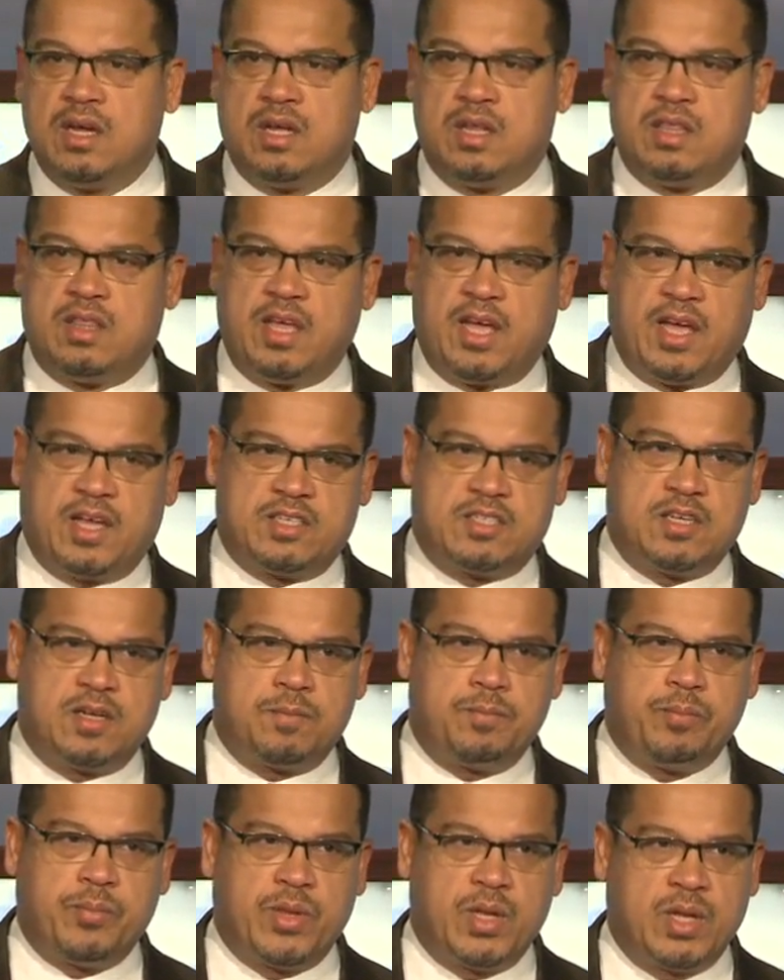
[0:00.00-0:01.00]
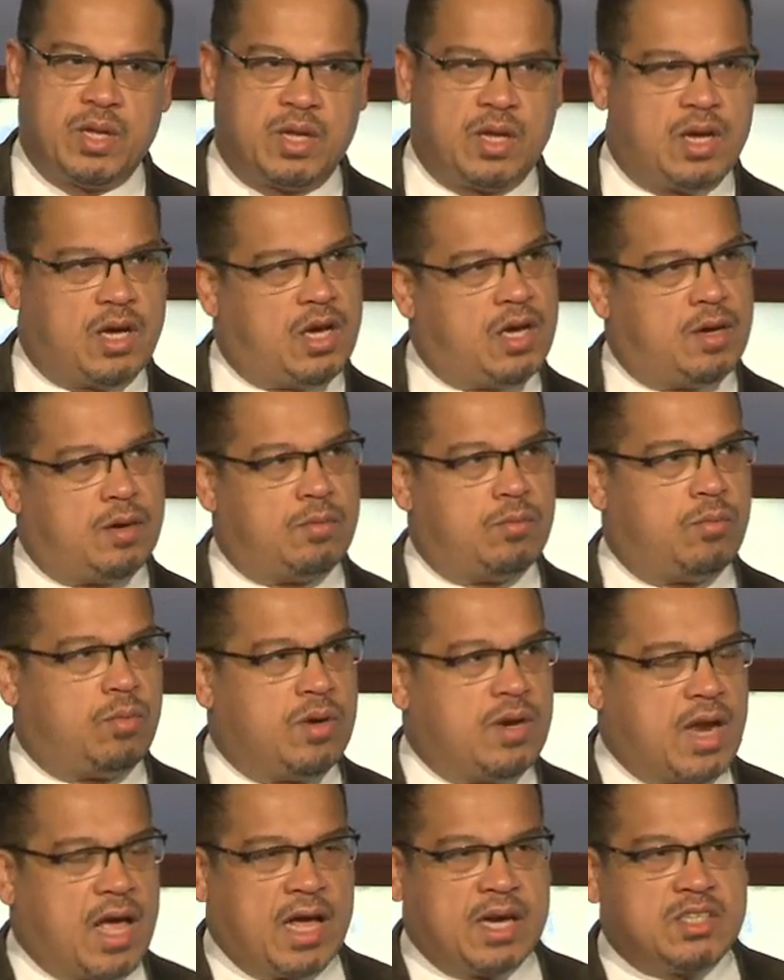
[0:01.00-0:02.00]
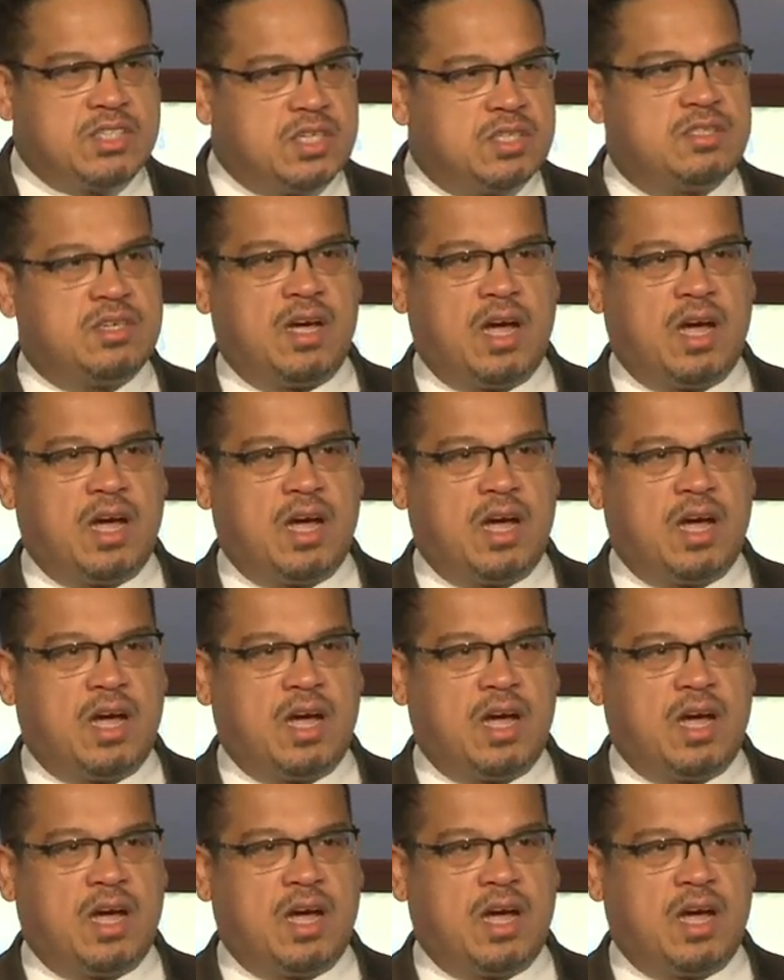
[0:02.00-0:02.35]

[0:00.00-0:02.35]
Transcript: that we're not just